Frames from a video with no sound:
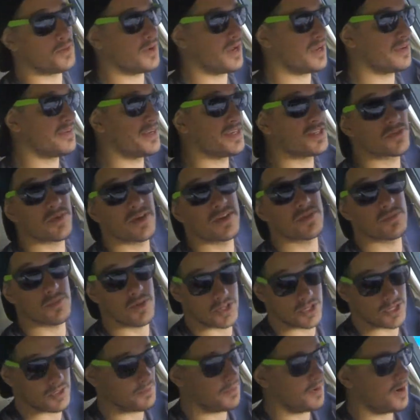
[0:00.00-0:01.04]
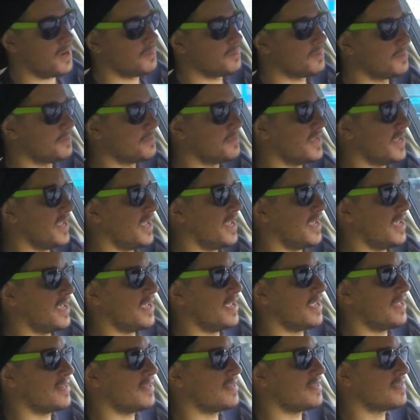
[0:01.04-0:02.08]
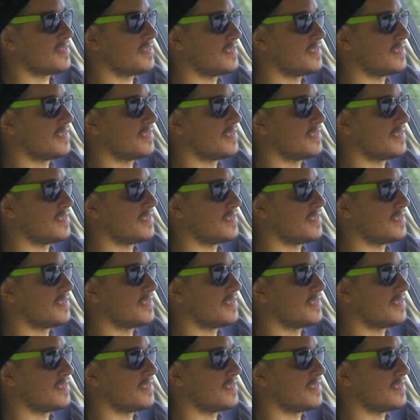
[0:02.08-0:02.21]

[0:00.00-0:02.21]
You have a transmission problem, and